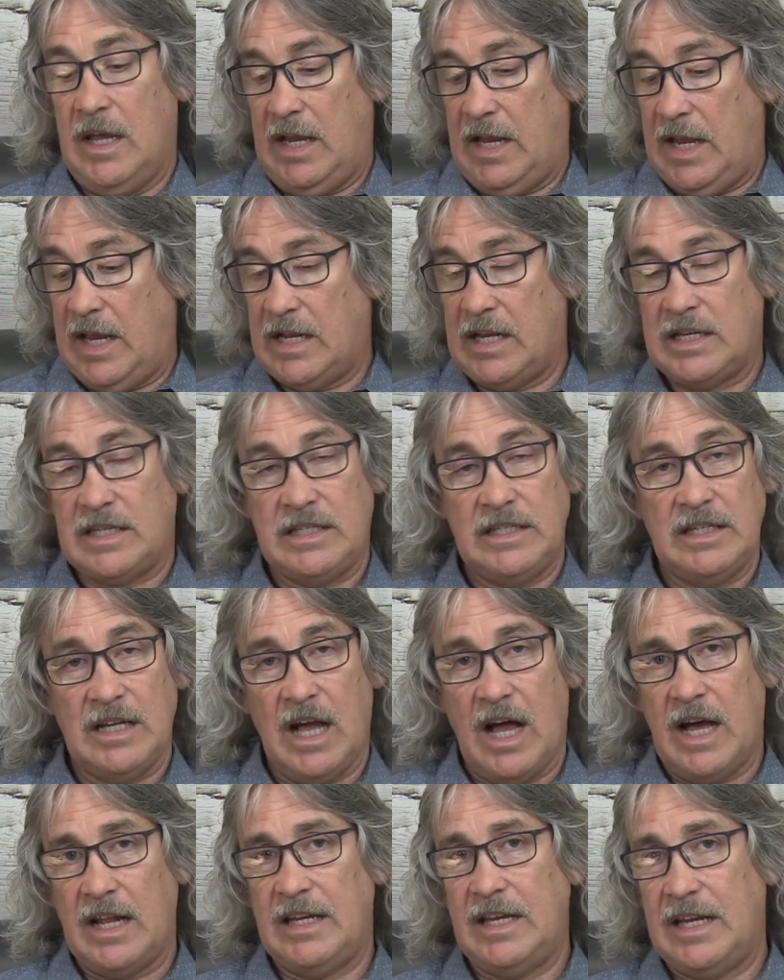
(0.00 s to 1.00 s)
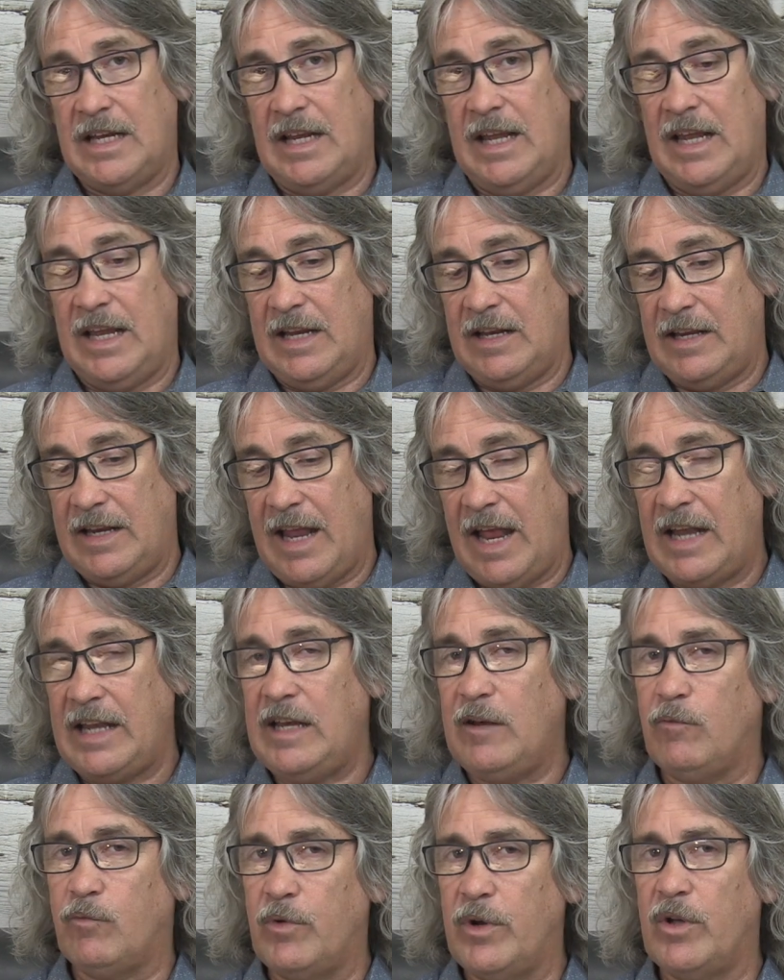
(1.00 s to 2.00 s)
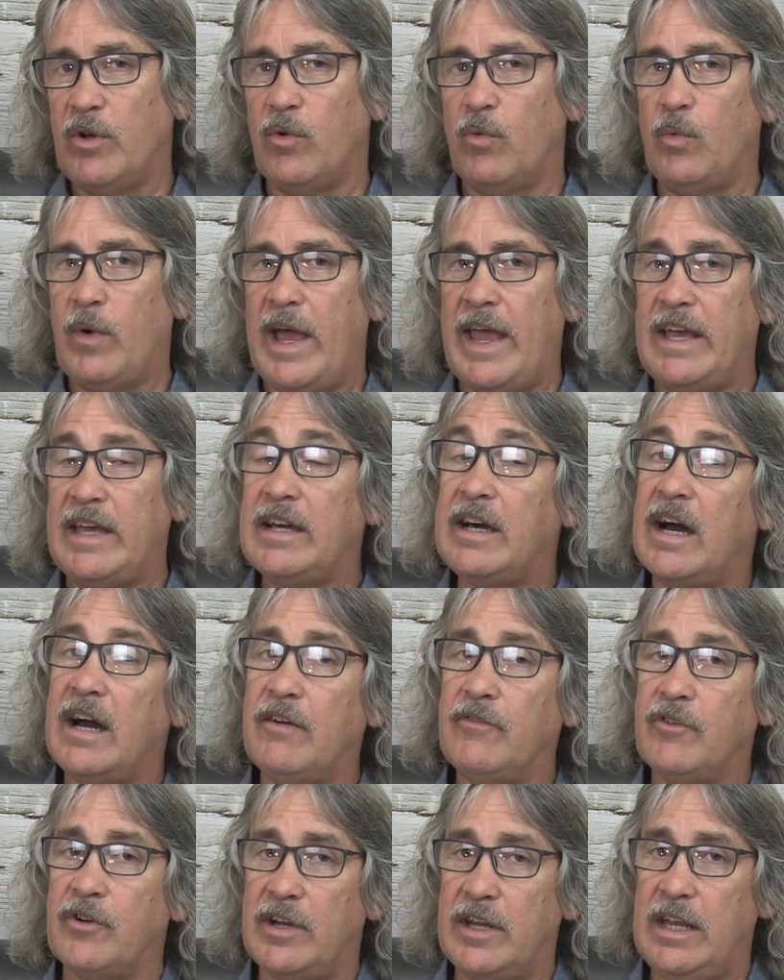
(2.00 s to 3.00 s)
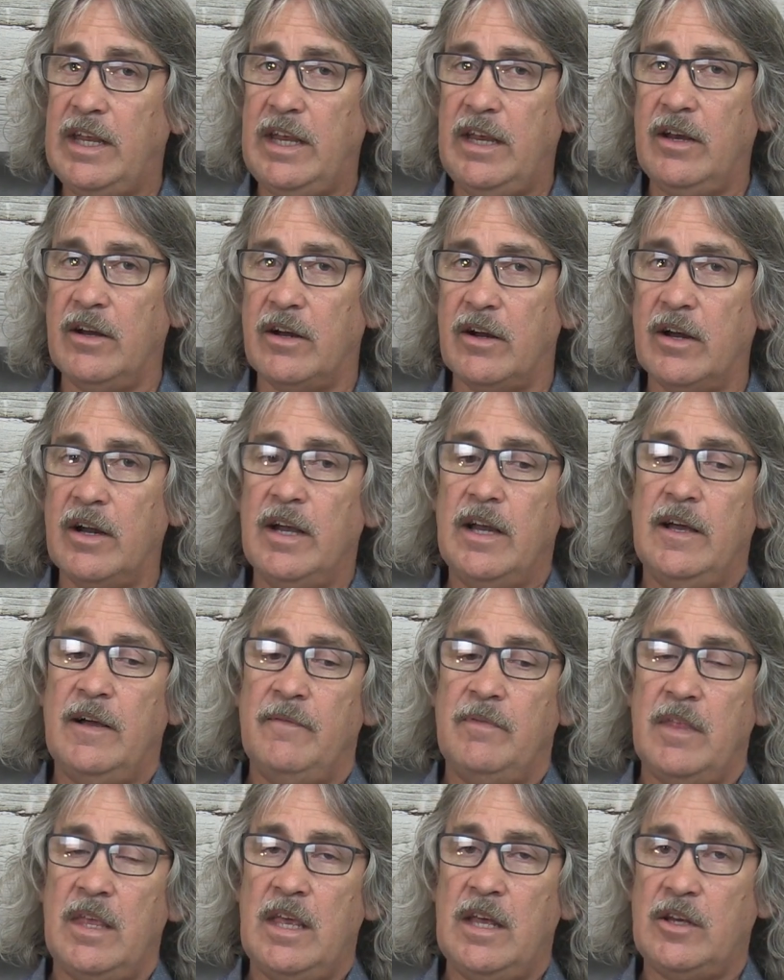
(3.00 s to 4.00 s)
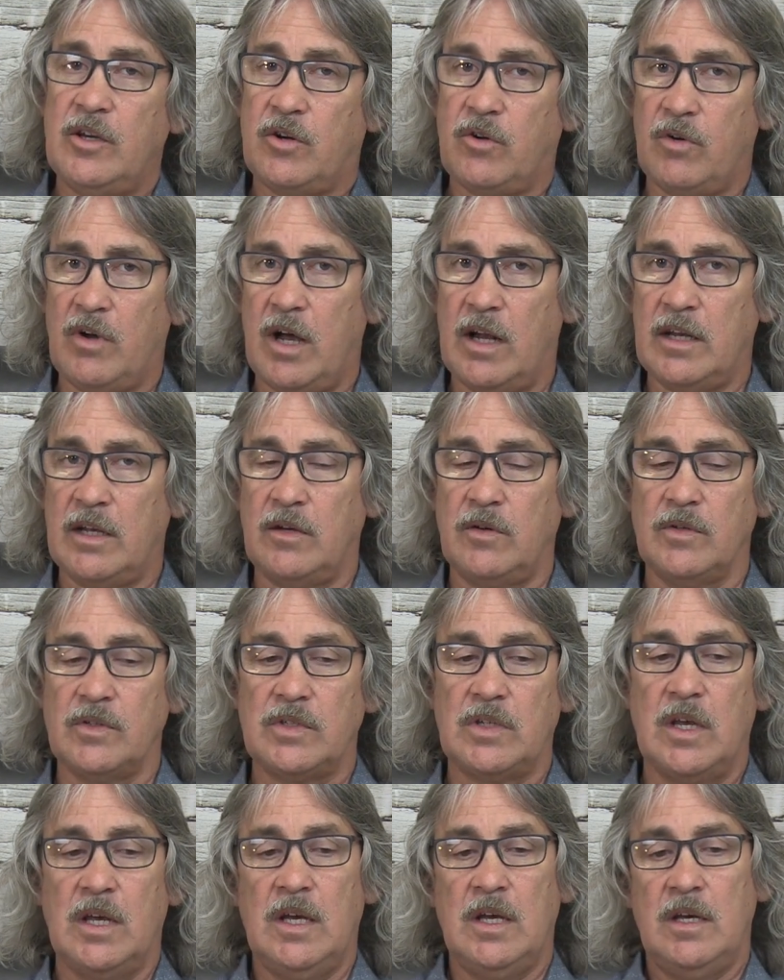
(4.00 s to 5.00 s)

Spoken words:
It is not in any real way covered here in Chronicles.